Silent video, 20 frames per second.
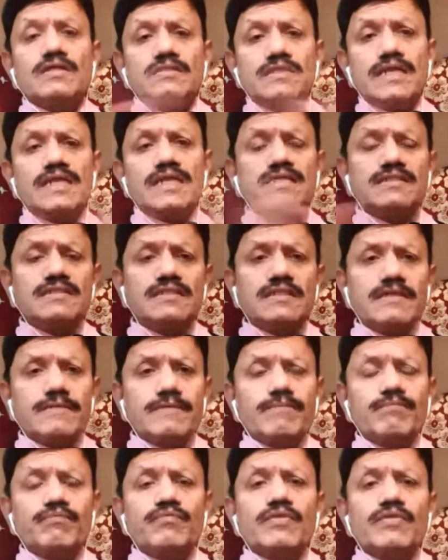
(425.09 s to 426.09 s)
There is
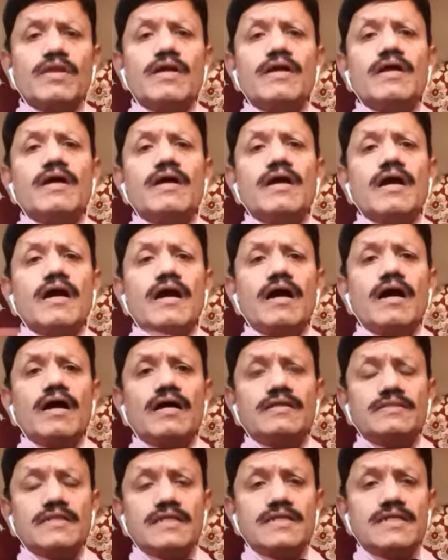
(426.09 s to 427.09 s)

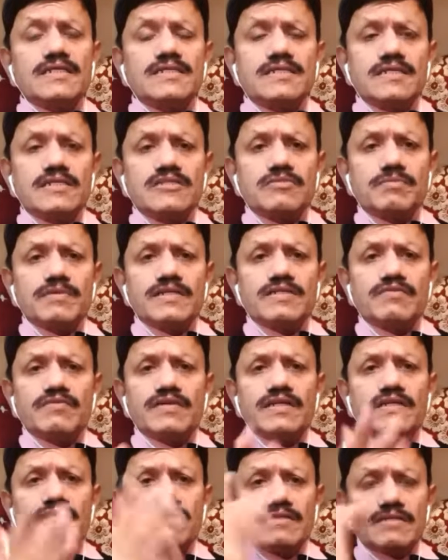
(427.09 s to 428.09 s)
the distance
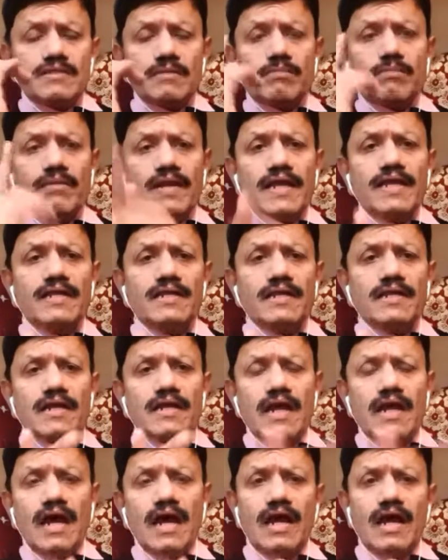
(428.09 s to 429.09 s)
between the brain
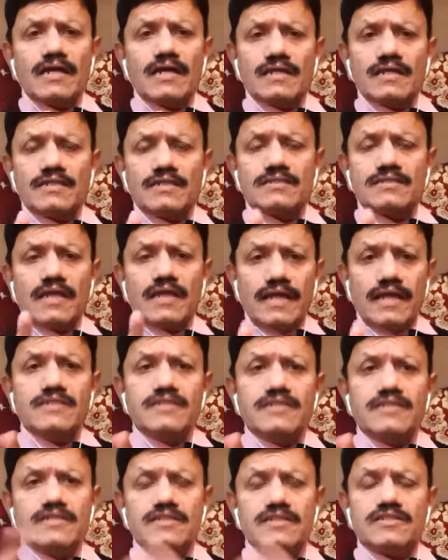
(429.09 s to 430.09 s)
and heart is
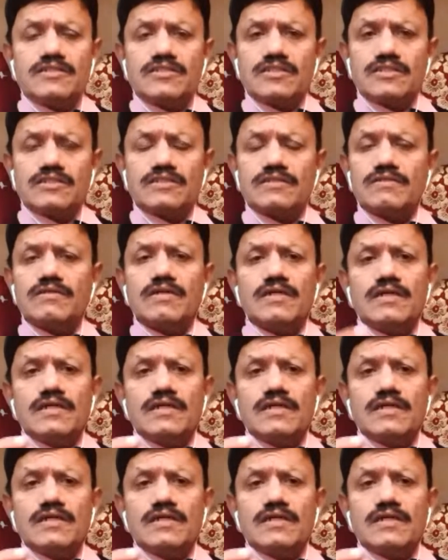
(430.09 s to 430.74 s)
18 inches.